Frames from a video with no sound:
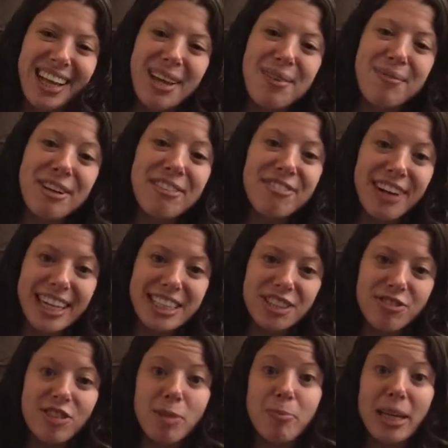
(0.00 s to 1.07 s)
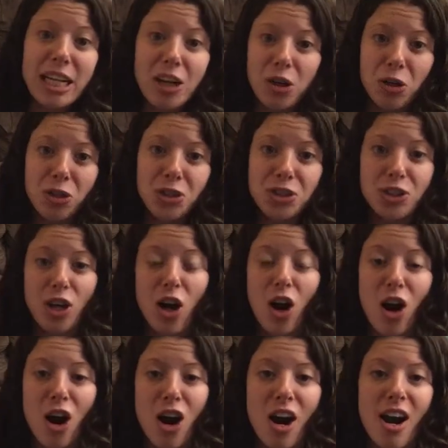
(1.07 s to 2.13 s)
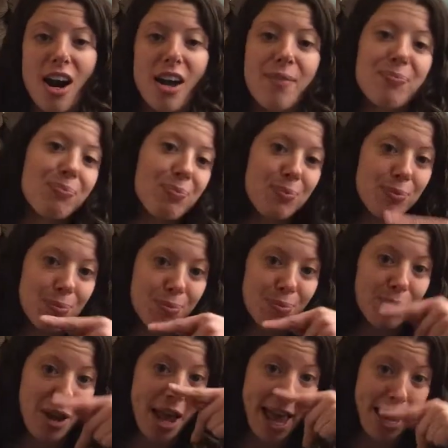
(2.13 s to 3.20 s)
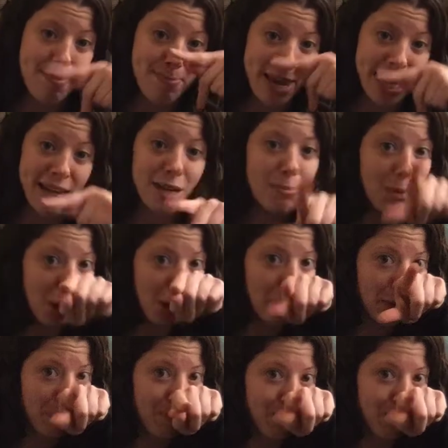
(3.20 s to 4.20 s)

My friends, flamingos are a pink bird.